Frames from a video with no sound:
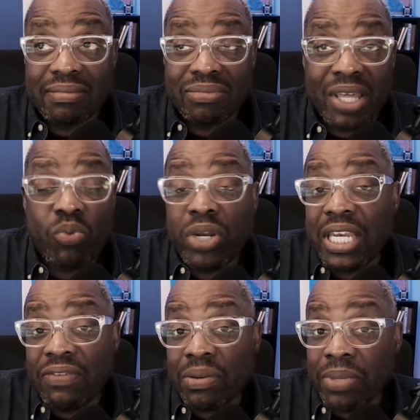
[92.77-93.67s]
they wouldn't
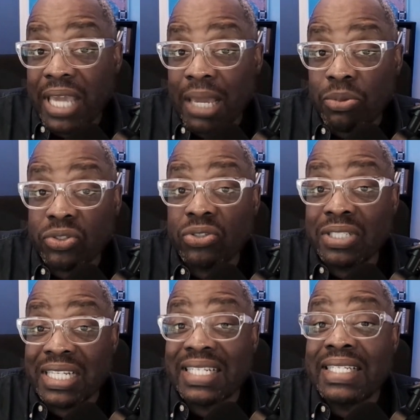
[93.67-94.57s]
even be able to
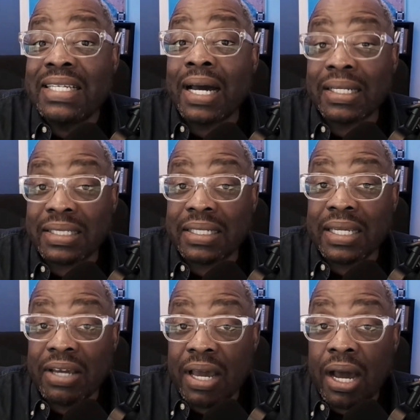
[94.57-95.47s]
deduct
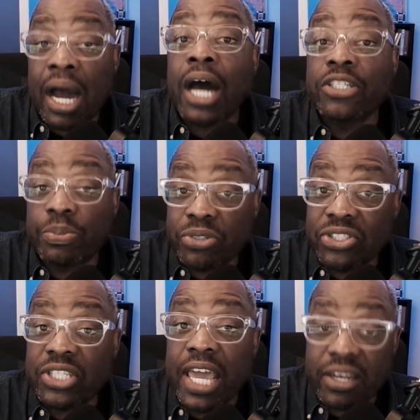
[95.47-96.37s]

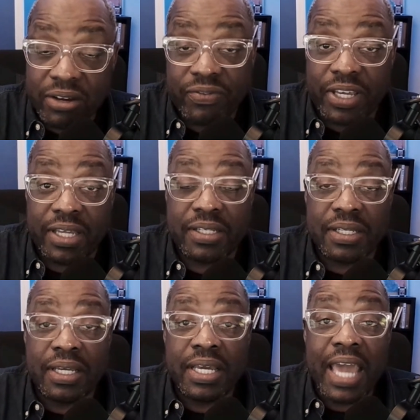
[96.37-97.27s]
100% of it
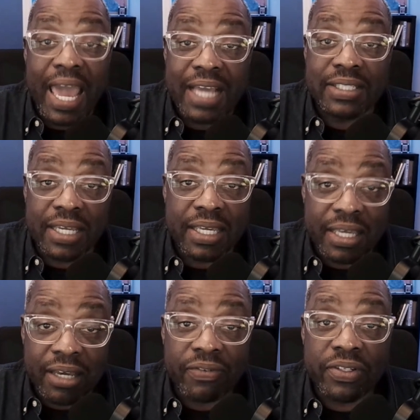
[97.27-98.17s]
as a
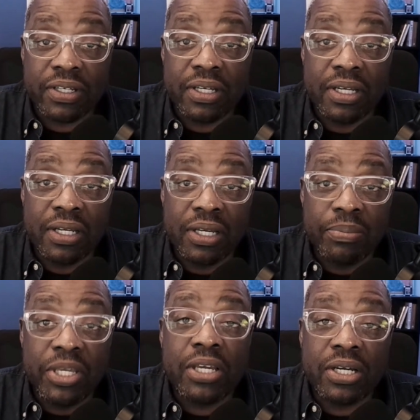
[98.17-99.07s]
gift
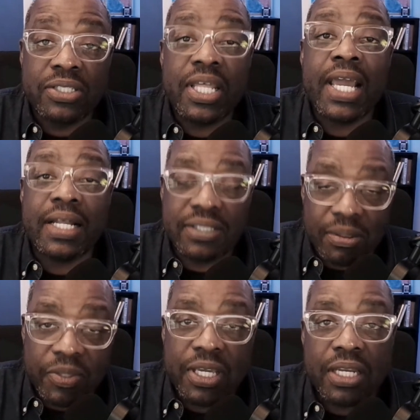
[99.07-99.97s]
because they got
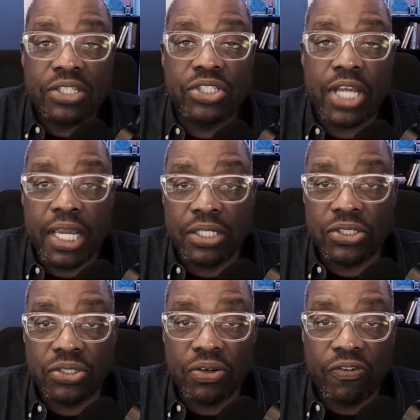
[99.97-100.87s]
something in
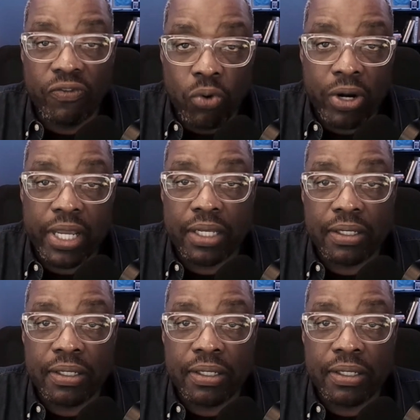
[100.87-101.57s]
exchange for it.